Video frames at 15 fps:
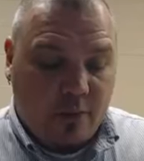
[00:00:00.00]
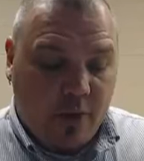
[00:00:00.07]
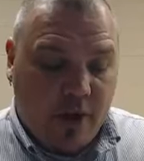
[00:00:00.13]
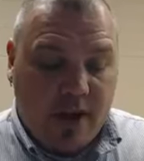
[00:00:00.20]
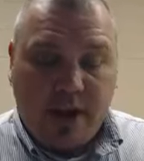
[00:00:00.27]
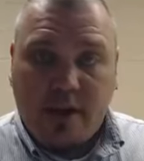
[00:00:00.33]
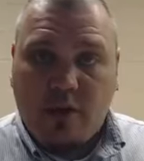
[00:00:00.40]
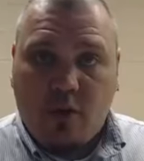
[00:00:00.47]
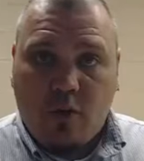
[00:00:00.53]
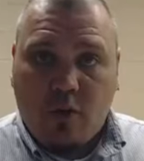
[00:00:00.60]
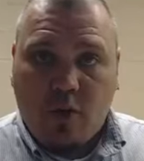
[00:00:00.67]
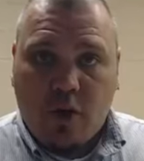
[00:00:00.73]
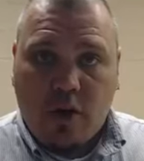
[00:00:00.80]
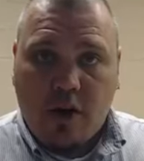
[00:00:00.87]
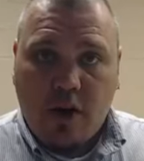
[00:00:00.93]
Bread,
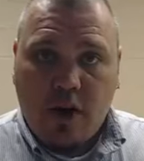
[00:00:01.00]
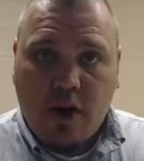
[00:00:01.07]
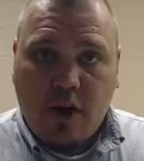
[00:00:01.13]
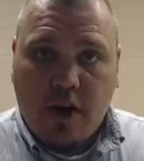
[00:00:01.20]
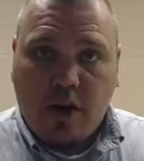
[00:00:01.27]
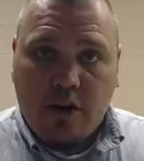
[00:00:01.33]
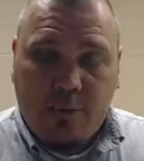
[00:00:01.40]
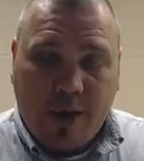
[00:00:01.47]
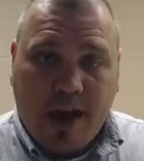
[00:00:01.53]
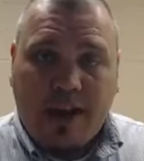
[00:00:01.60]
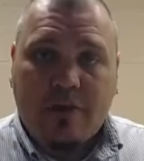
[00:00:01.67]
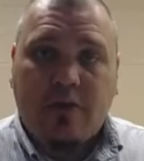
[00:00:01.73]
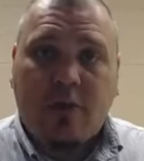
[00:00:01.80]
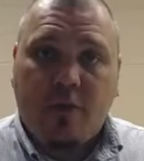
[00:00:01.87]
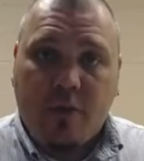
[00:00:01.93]
or the
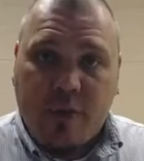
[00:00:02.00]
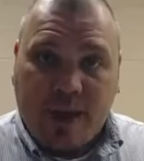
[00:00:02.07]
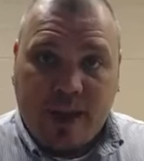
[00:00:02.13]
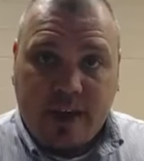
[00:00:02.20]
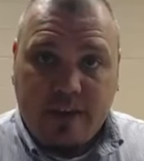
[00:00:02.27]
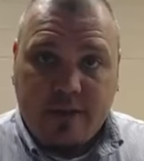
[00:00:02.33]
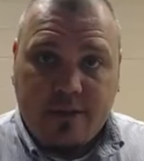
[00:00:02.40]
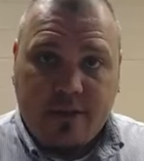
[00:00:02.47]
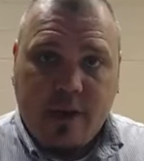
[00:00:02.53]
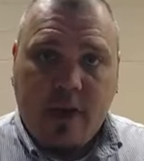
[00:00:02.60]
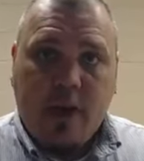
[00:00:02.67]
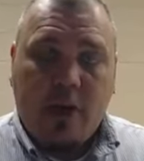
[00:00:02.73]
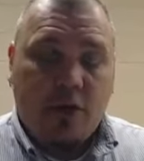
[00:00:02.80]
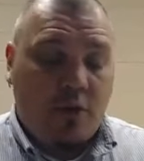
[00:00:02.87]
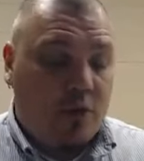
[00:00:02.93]
Passover, begins.
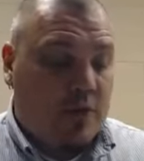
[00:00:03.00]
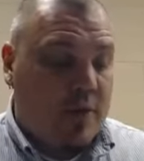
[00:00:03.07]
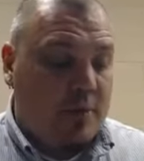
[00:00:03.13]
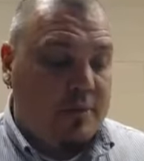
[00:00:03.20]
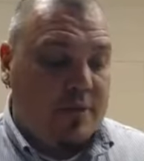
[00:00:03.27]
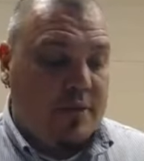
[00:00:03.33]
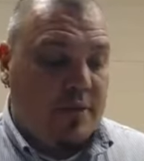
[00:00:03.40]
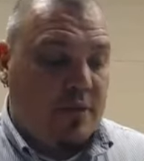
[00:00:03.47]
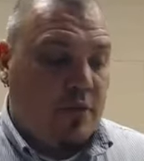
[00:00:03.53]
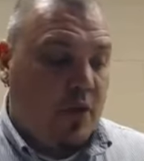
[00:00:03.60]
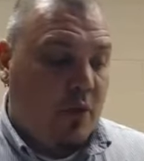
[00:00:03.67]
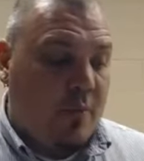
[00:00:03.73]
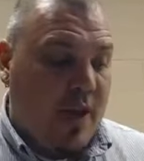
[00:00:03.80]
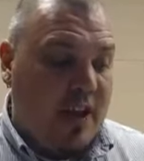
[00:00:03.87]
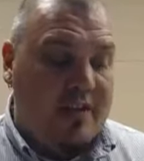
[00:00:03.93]

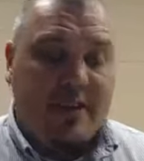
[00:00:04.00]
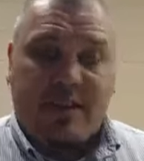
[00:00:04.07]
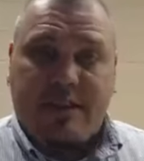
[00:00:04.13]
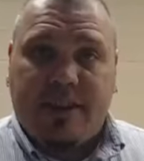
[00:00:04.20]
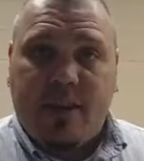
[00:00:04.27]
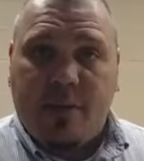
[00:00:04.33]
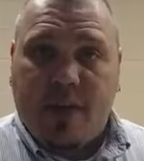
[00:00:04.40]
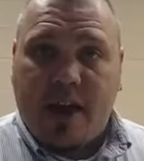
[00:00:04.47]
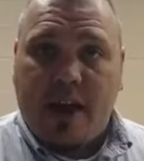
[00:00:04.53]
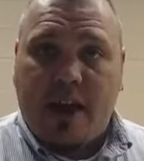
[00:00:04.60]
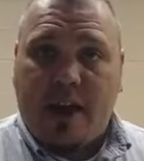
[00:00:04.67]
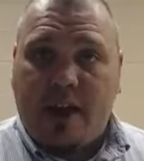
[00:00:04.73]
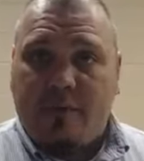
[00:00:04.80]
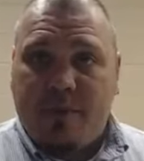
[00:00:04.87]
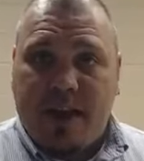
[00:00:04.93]
So
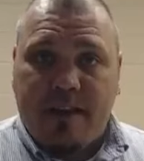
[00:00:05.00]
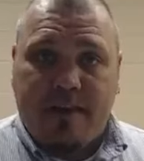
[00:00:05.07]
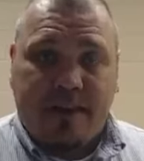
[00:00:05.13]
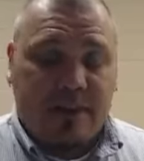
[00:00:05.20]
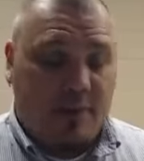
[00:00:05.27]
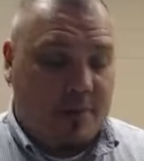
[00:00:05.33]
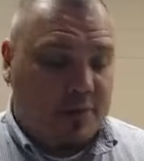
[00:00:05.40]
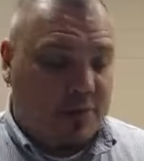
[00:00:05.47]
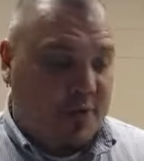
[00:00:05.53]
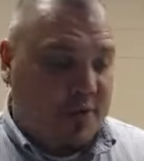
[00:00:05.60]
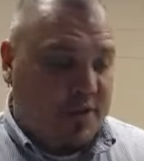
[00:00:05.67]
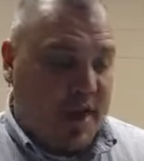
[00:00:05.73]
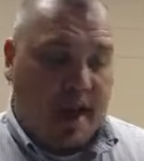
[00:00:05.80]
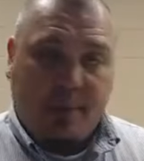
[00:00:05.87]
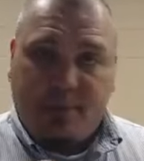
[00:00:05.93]
basically between
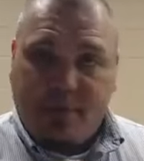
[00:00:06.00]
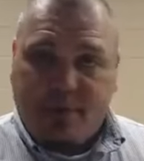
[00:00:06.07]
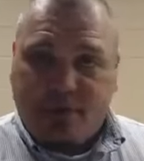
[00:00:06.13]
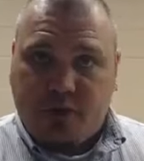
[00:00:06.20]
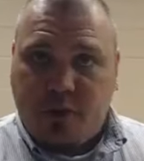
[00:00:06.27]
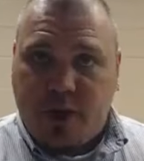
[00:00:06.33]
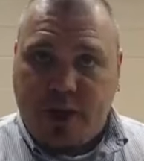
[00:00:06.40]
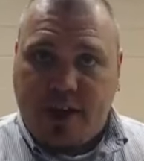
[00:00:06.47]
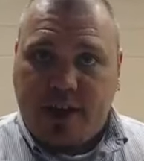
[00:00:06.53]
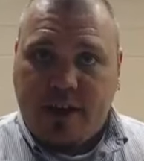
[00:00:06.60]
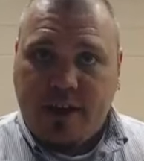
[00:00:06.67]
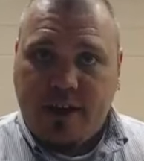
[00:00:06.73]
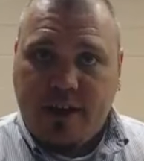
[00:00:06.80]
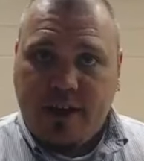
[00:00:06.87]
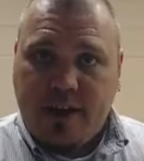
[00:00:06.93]
chapters 20
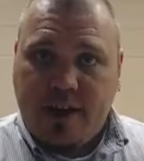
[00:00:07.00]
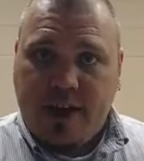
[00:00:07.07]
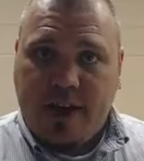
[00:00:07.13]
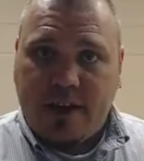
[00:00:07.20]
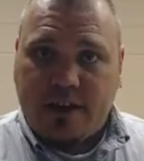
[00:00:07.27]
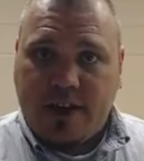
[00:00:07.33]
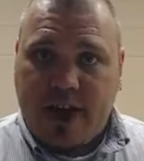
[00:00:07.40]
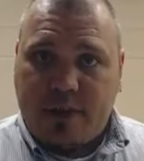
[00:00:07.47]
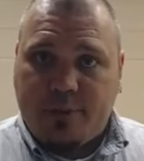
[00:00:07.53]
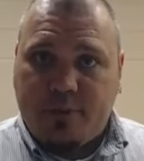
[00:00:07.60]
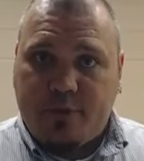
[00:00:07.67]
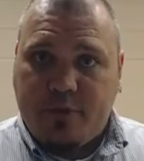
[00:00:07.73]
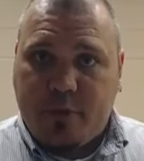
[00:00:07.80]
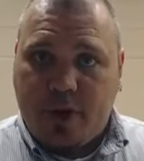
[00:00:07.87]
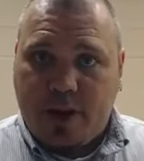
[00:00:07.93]
and
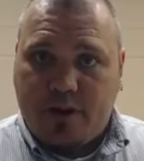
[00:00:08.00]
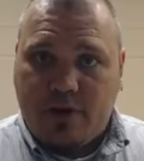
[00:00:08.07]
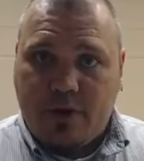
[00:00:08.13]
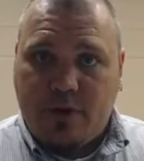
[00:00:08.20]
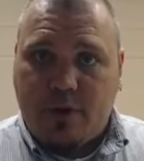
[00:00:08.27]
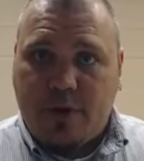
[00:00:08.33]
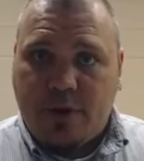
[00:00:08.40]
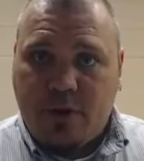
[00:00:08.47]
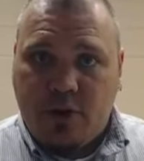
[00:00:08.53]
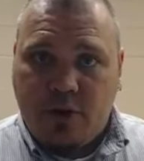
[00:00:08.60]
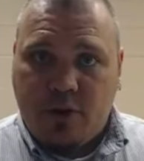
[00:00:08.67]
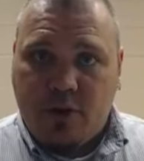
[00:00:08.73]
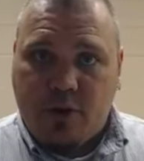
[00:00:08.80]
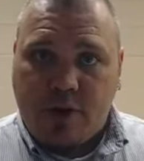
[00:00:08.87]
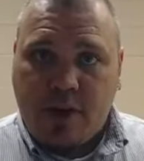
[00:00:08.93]
chapter 22 in
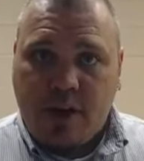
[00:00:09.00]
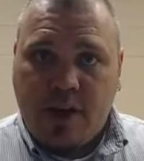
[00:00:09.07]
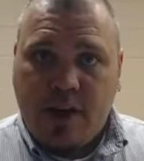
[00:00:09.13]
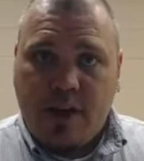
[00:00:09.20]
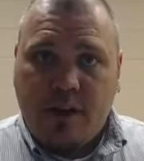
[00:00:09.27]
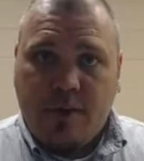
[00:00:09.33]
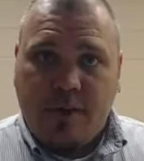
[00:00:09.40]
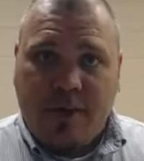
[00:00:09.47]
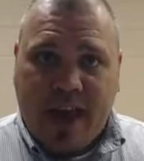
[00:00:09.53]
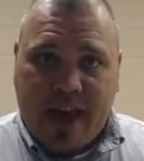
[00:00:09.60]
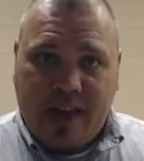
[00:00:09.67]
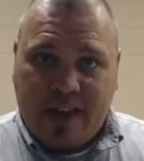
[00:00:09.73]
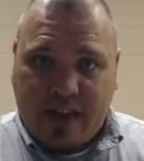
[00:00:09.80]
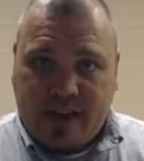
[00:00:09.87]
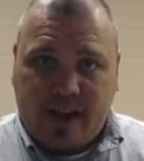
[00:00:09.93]
Luke,
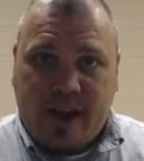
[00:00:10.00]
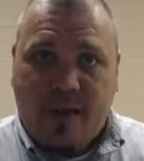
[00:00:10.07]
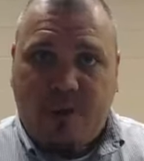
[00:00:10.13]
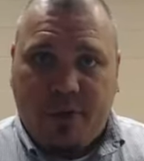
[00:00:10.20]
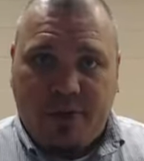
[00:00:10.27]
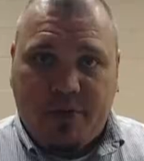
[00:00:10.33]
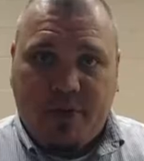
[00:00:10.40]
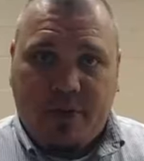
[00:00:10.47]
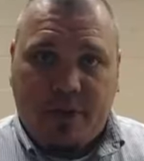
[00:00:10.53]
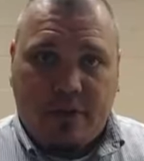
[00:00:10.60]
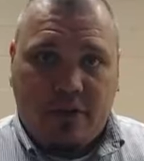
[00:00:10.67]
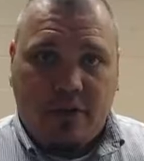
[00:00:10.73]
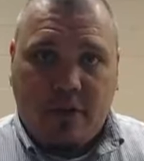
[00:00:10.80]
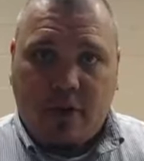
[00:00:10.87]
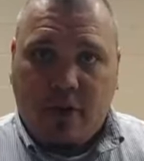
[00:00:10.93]
that
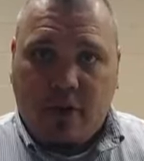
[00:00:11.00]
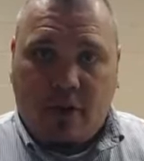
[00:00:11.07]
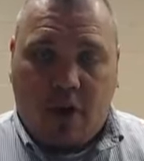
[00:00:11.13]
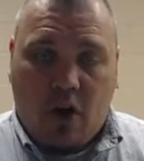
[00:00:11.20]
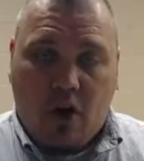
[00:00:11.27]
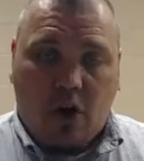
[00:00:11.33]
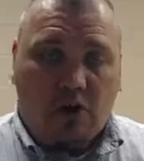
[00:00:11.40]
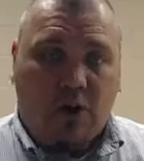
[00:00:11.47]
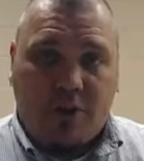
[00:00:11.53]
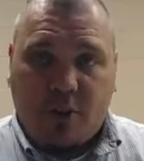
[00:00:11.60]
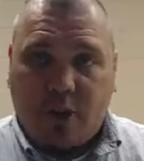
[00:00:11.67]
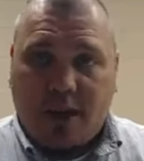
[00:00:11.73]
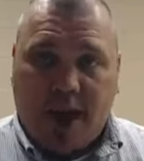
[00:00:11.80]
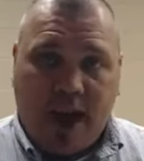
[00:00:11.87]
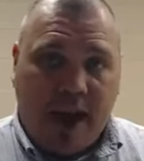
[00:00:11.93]
encompasses all of
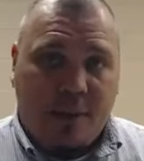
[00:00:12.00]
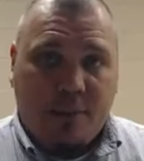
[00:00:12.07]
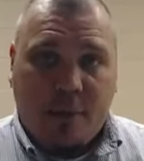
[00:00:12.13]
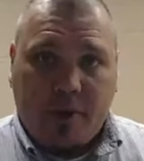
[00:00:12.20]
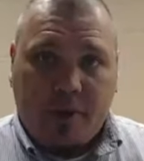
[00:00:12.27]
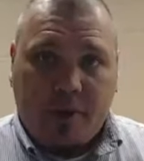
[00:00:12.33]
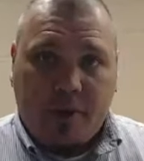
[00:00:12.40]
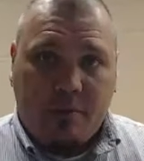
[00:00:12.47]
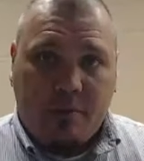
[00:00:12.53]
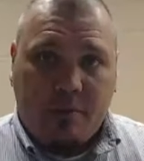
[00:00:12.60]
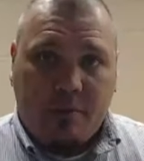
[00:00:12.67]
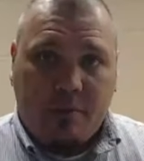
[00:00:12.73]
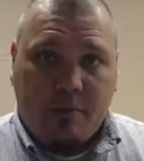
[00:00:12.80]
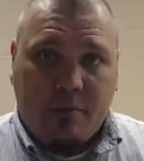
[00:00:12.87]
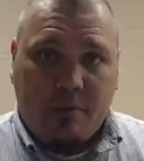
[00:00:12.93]
what happened Monday
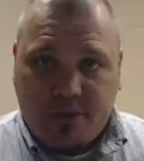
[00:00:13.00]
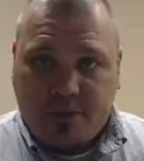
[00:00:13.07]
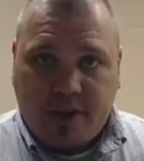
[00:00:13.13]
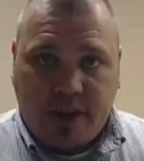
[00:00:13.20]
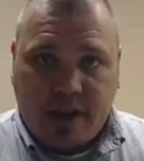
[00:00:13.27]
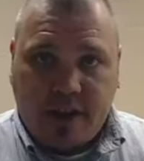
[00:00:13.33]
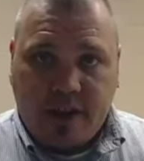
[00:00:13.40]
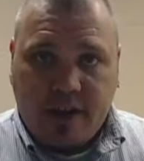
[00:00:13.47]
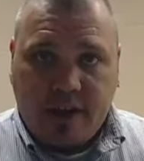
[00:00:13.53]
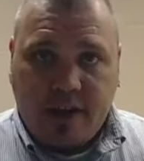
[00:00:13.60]
to Wednesday.